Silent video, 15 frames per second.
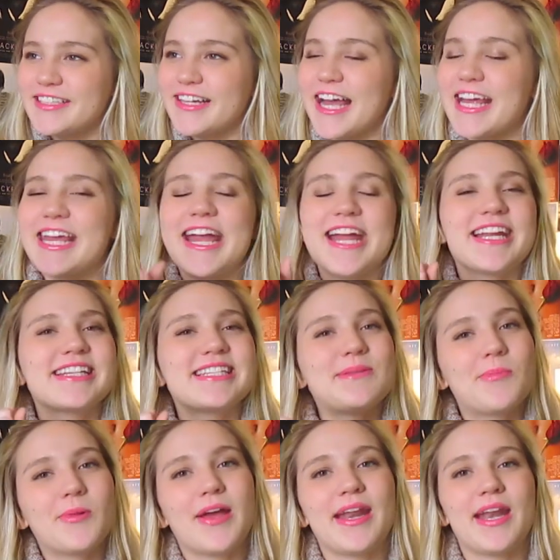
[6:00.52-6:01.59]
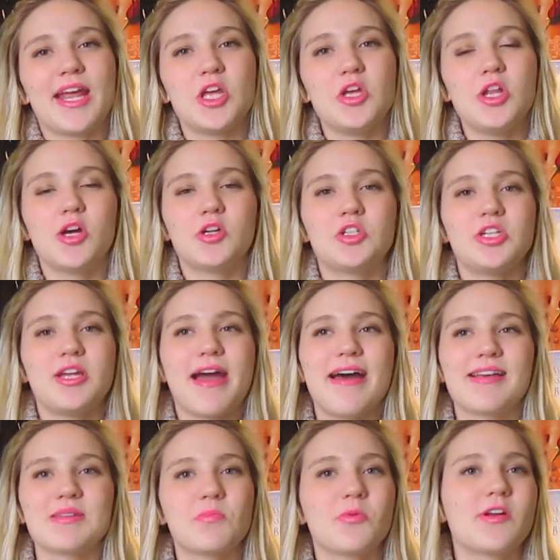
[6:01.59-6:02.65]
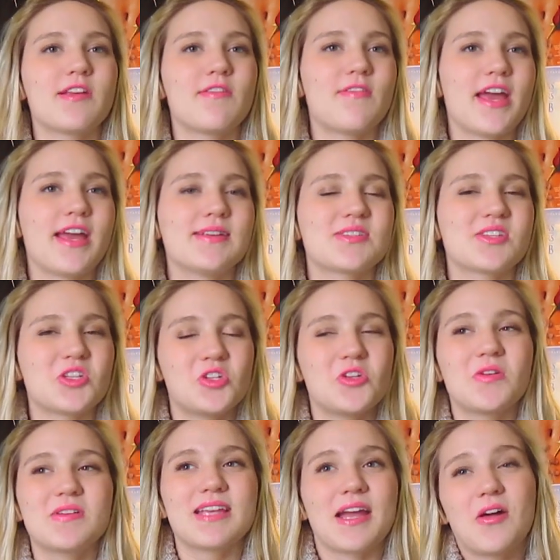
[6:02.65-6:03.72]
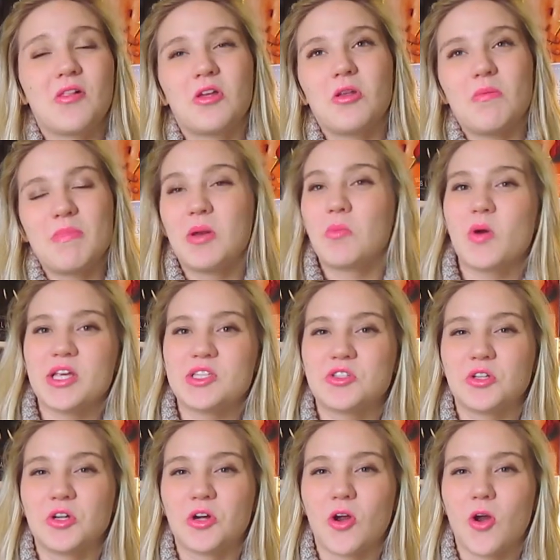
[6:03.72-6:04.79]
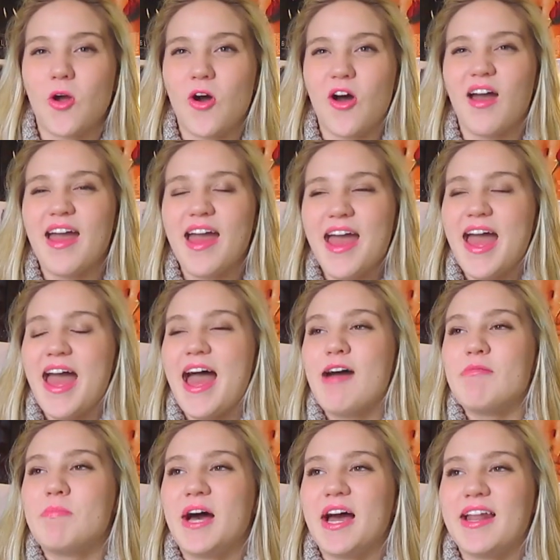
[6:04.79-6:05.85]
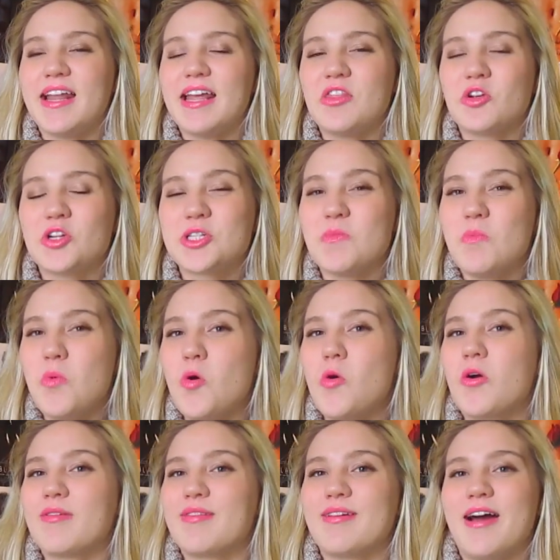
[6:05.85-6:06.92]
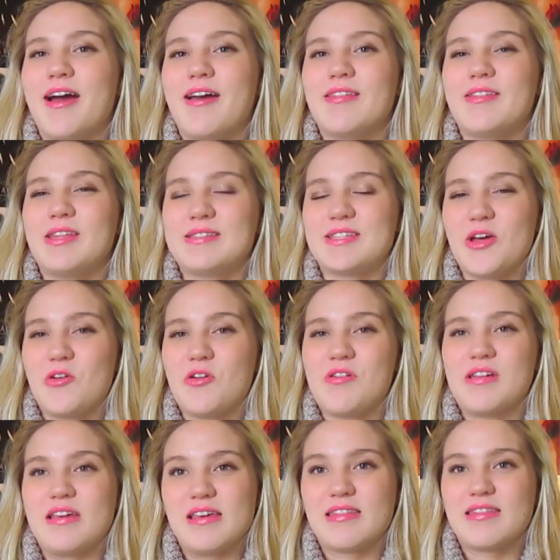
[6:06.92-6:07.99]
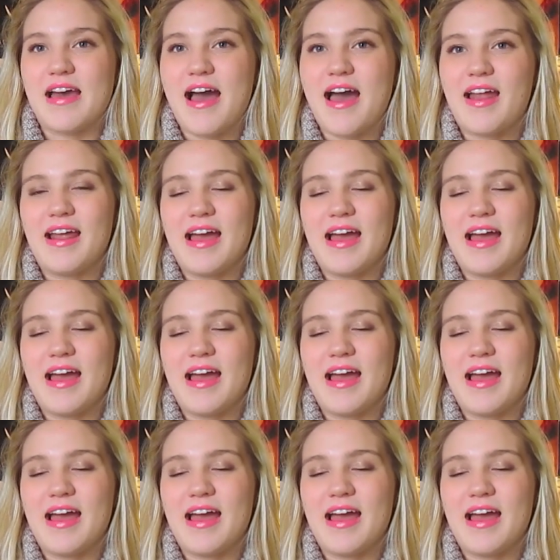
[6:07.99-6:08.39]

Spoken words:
I can't explain it. You know, she has a pretty face. She like a little Midwestern girl, but there's more that's underneath that.